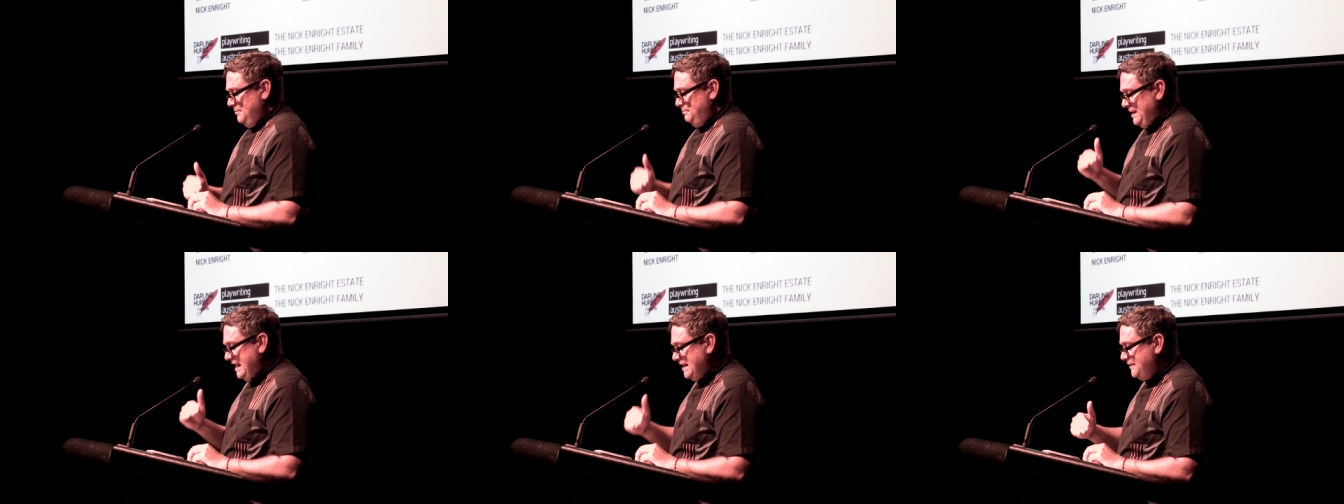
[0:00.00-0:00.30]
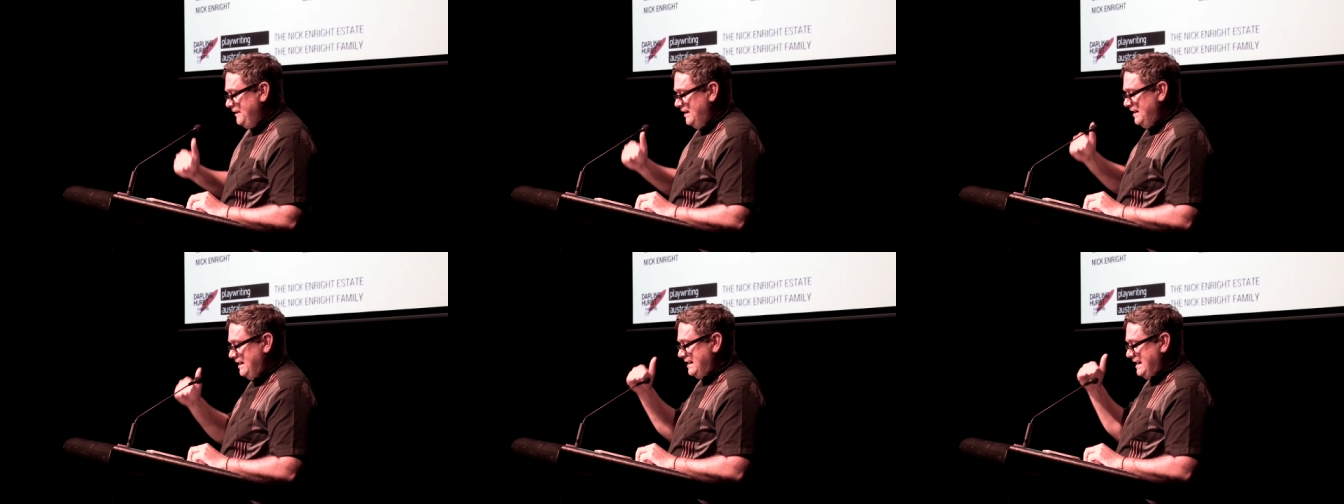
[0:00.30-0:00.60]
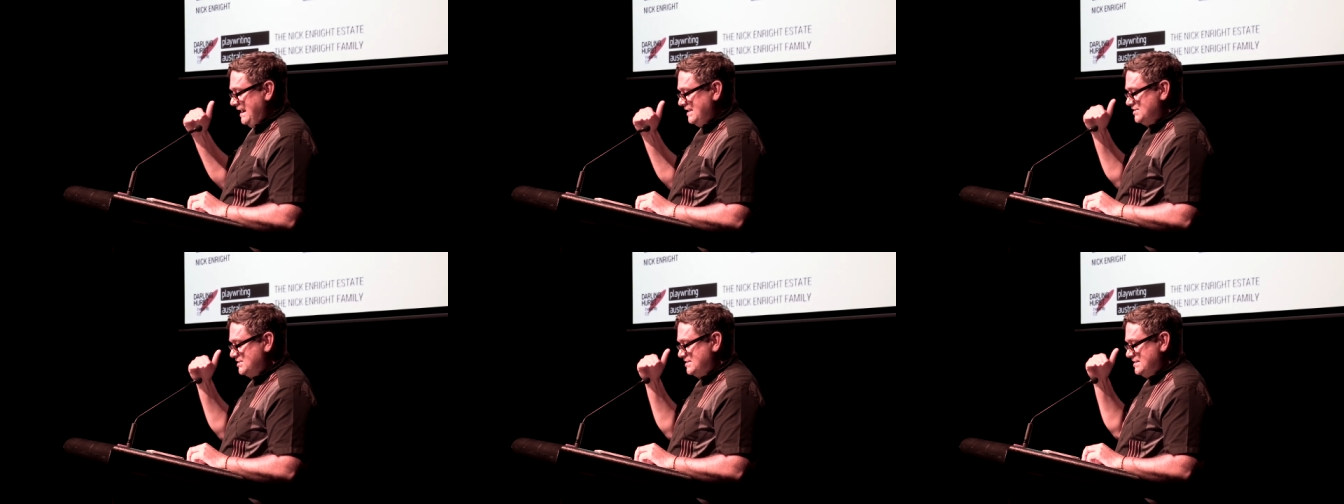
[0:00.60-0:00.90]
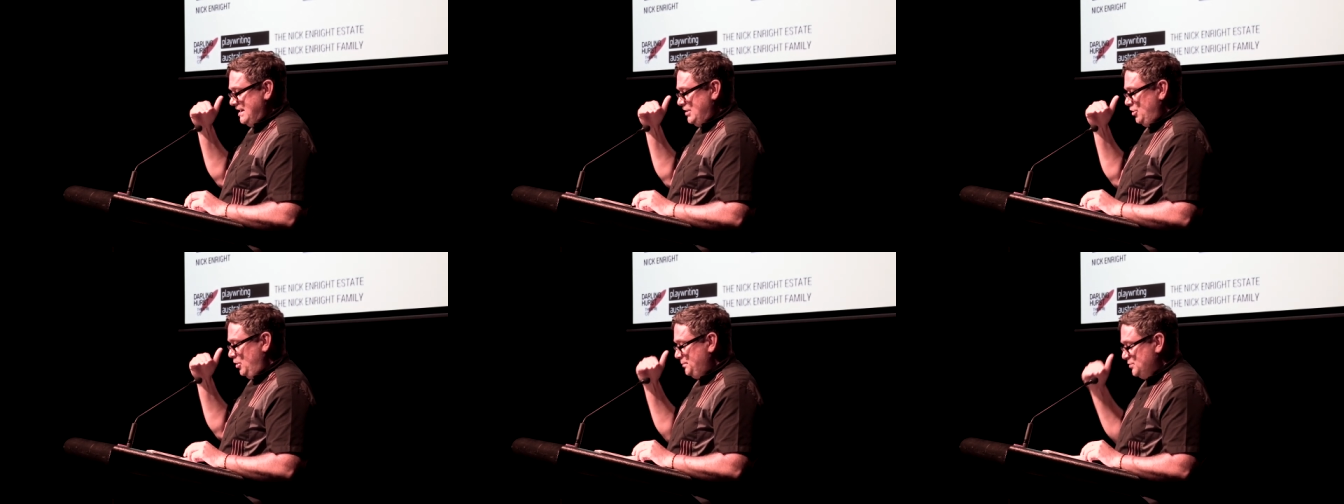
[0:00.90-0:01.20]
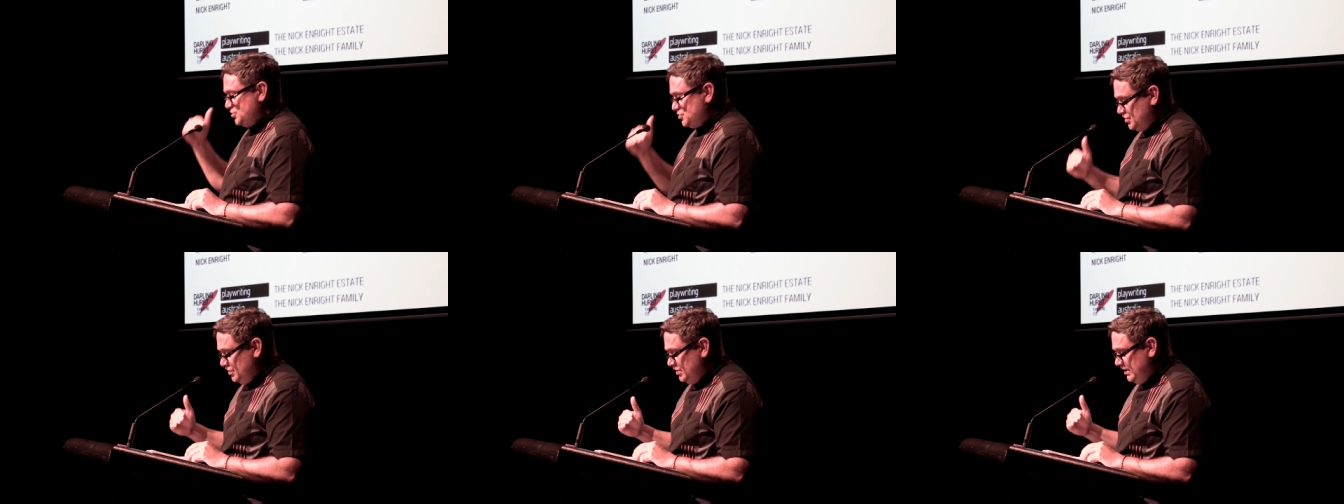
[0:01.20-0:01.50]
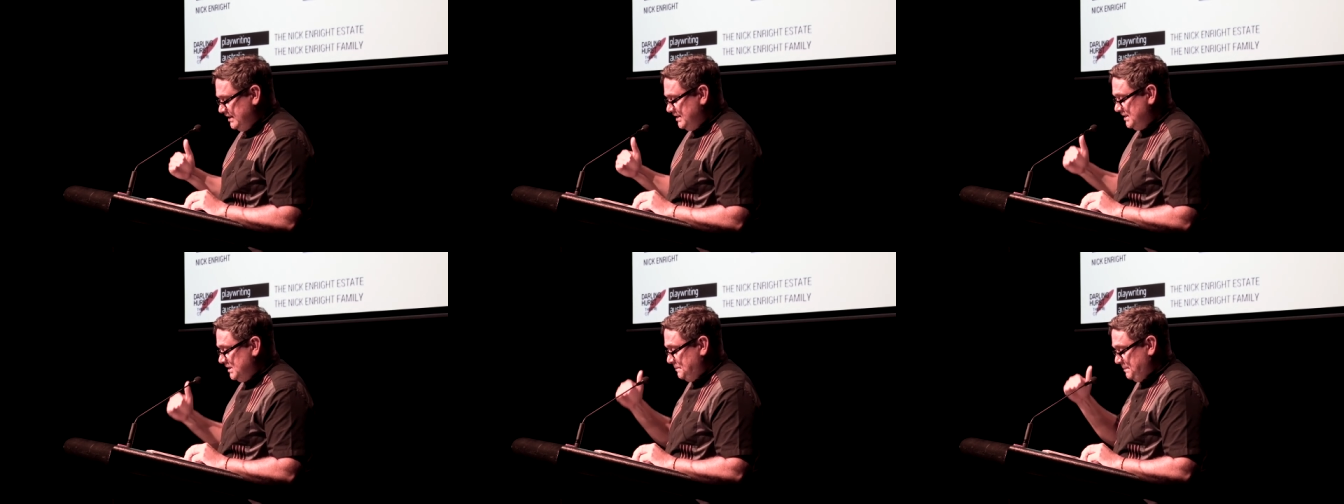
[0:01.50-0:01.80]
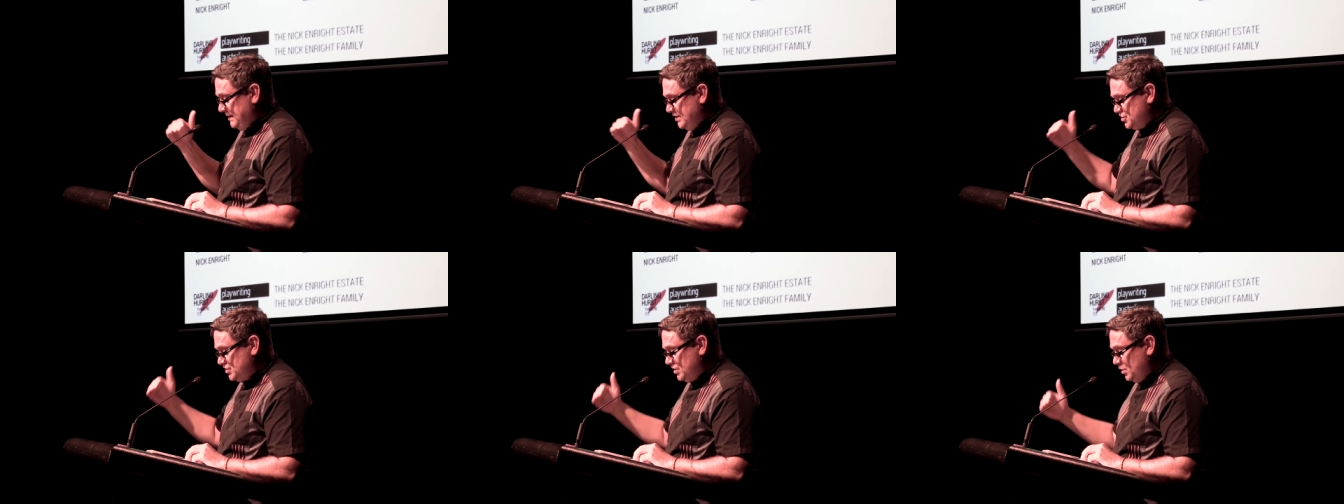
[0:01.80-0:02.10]
Blackfella gets an opportunity to
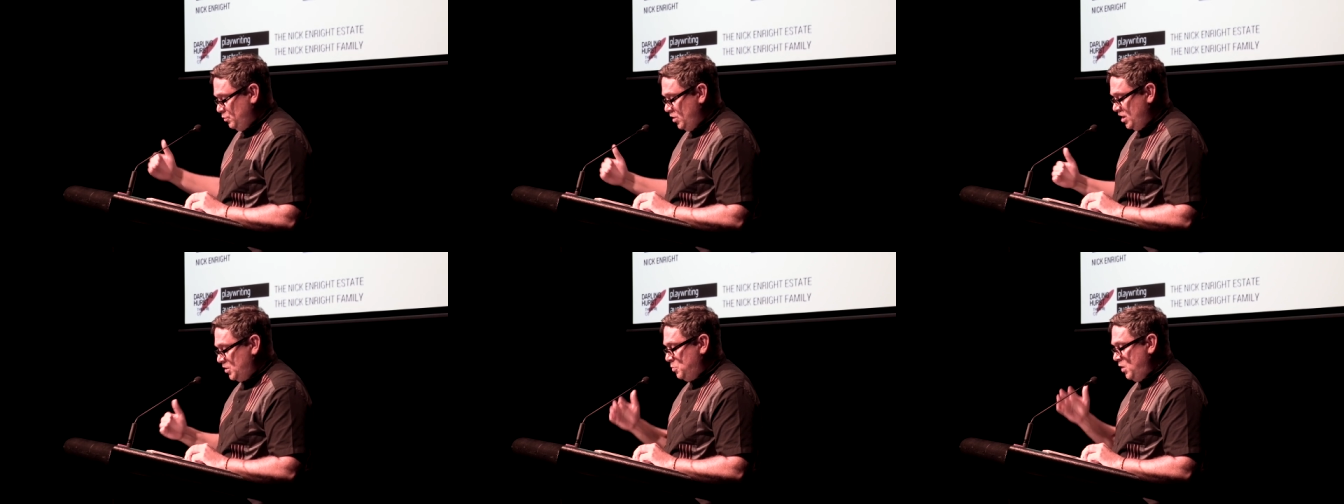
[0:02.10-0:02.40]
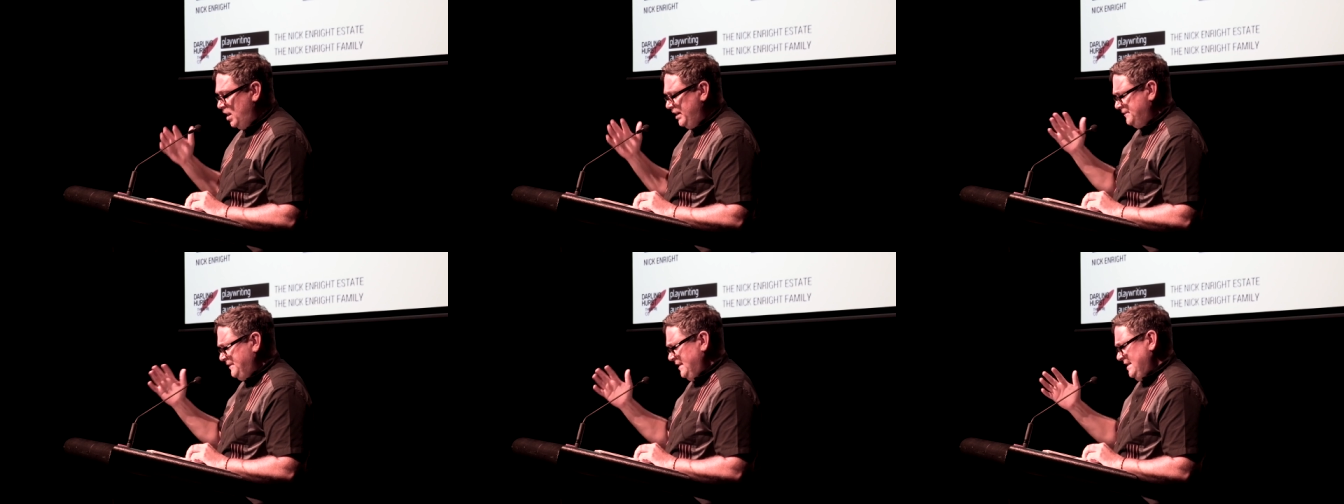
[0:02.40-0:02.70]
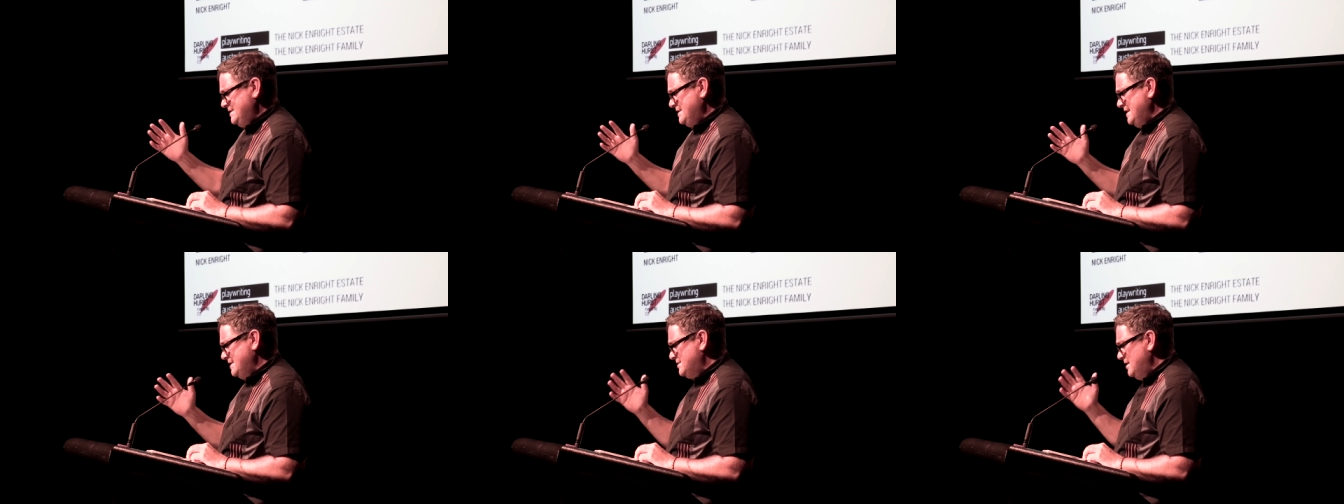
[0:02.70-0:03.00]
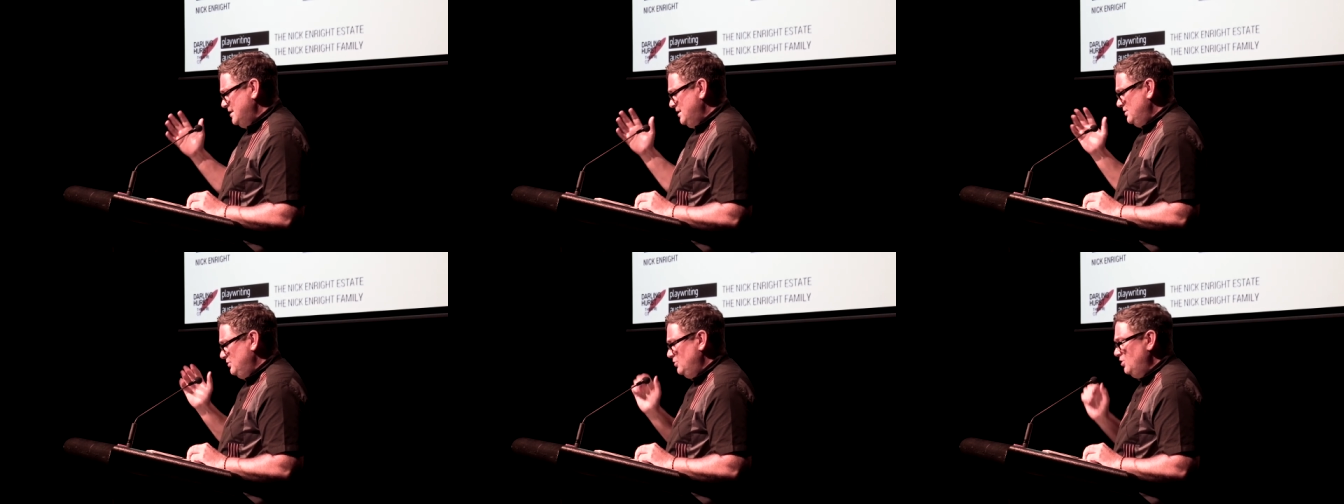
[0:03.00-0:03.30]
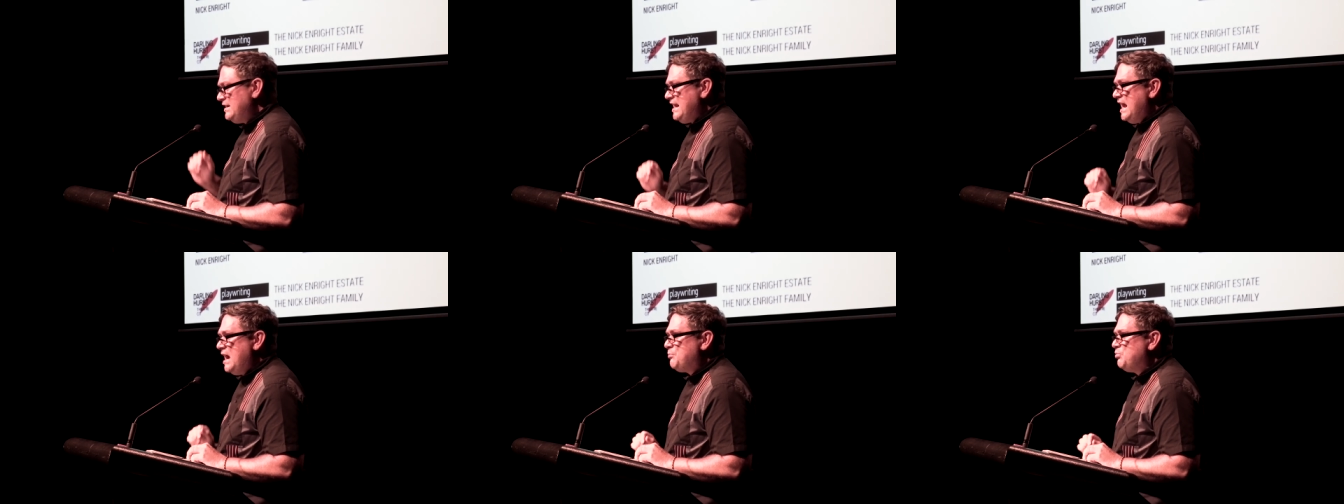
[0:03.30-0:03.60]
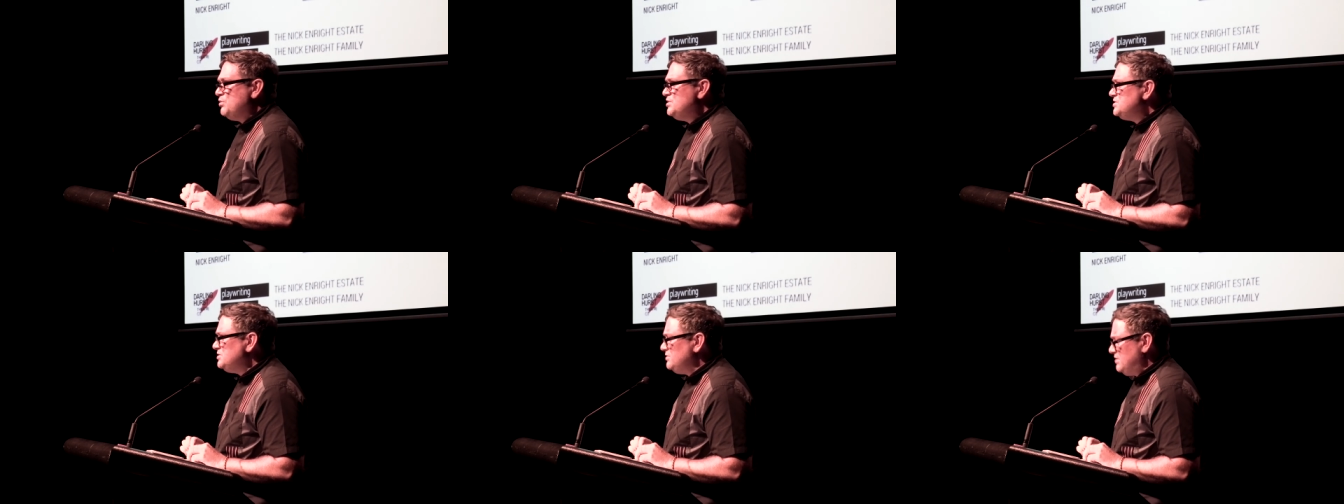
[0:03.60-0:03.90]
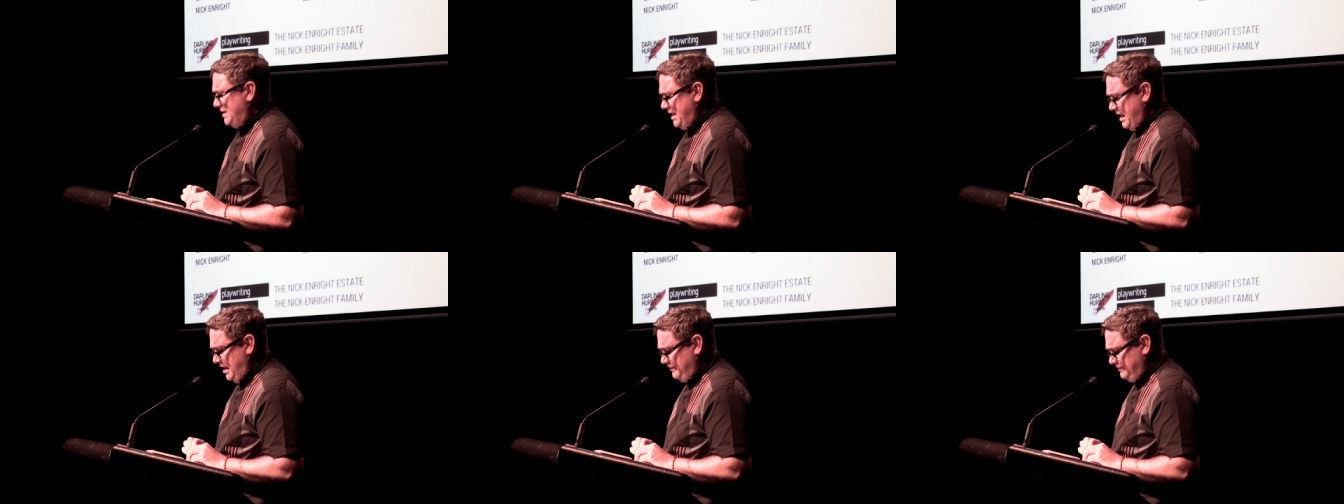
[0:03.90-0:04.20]
pitch their work. Whitefella says, not
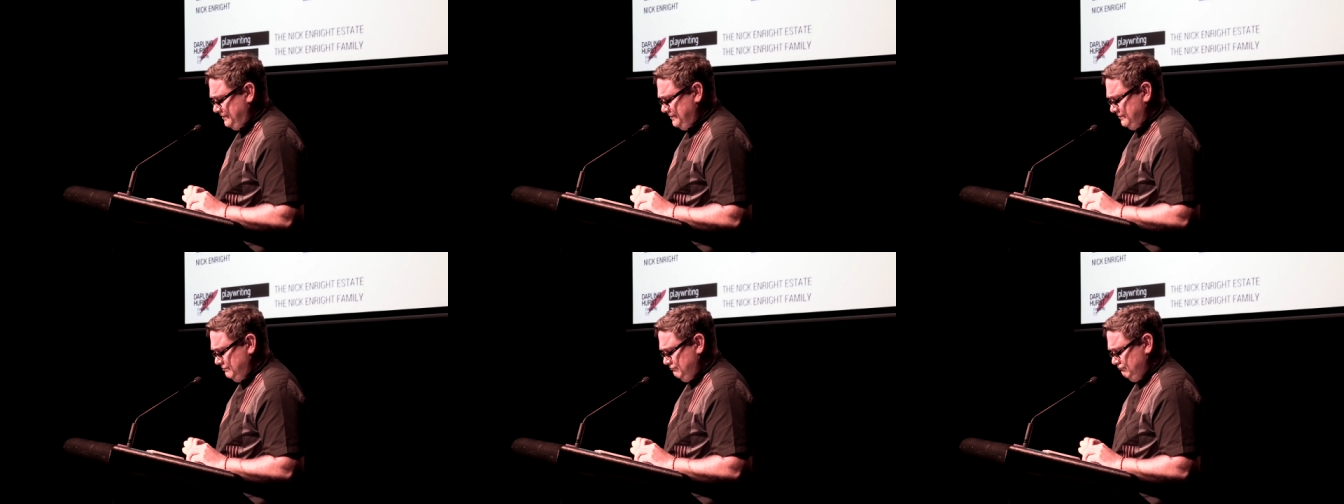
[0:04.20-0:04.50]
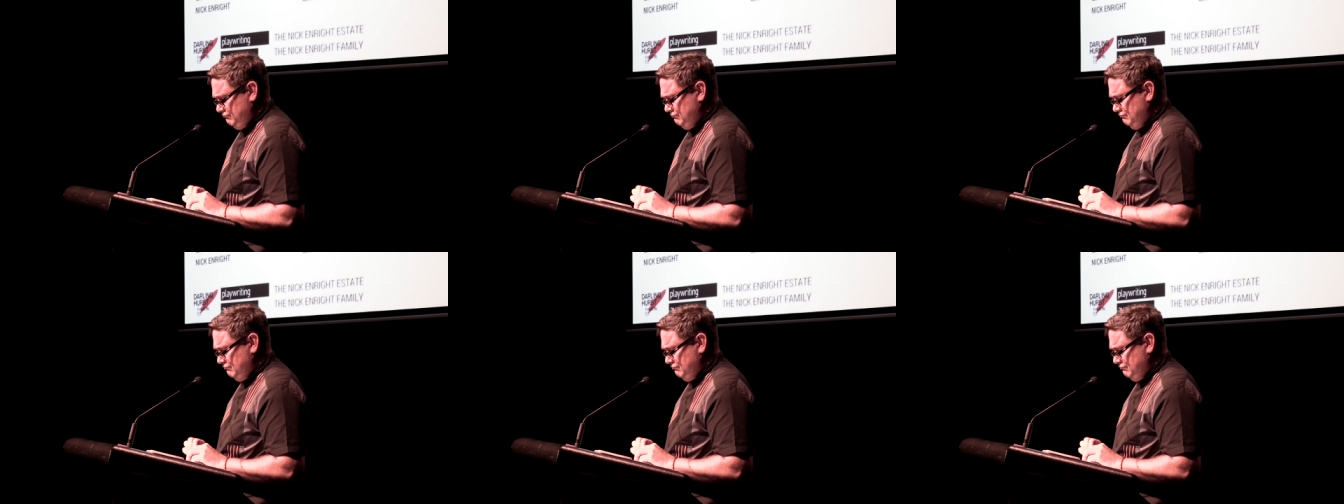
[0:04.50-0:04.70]
Aboriginal enough.